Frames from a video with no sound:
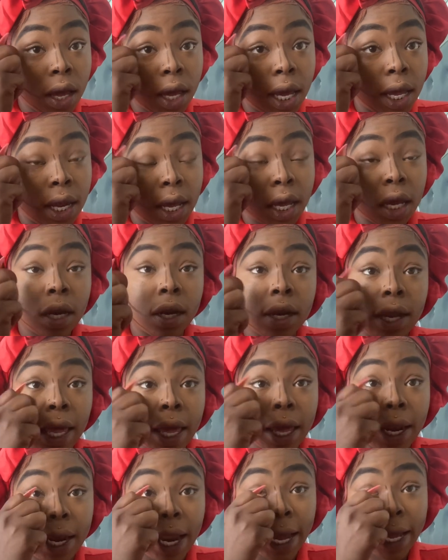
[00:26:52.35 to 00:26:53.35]
He
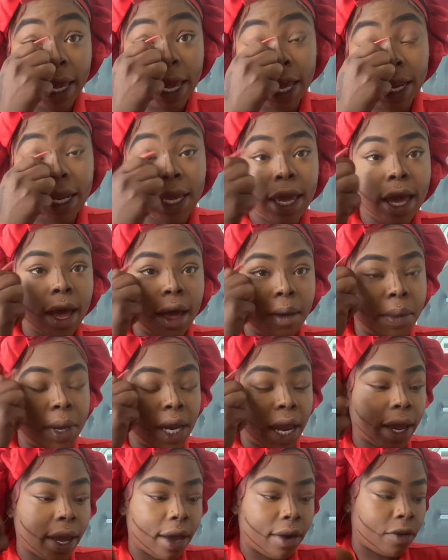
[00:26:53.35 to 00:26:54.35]
didn't like handicap me
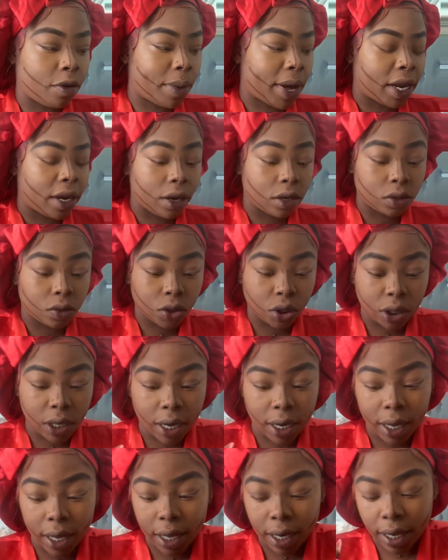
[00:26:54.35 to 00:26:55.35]
like everybody else was trying
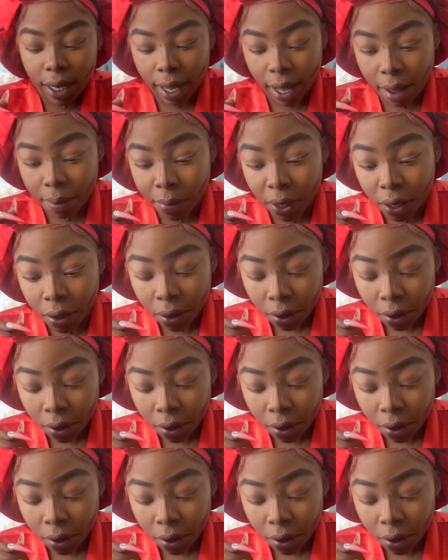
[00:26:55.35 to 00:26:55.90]
to handicap me.